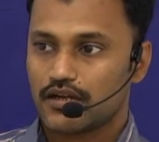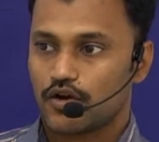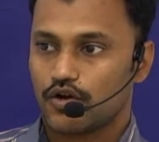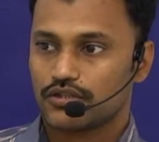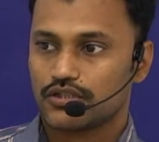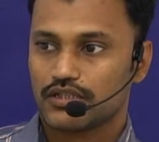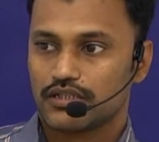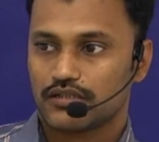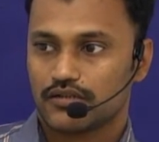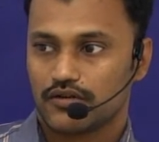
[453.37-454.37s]

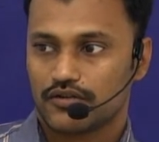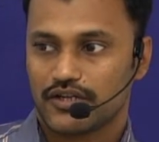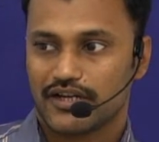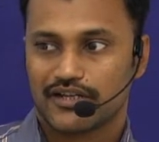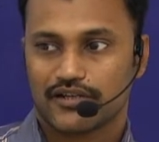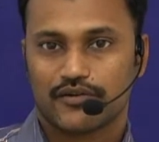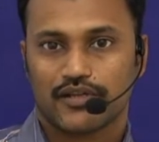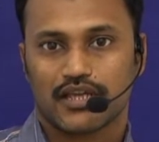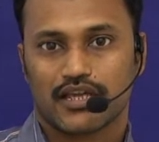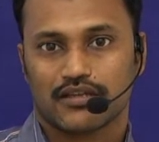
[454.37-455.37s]
author or narrator
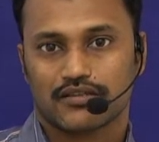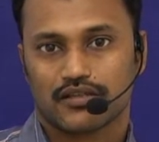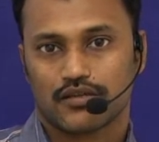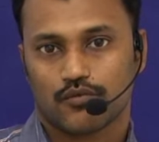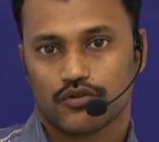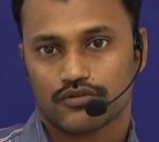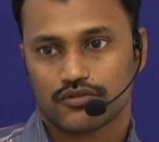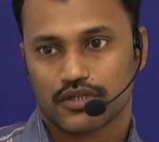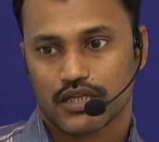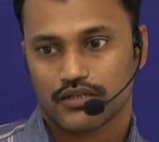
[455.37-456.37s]
creates, he wants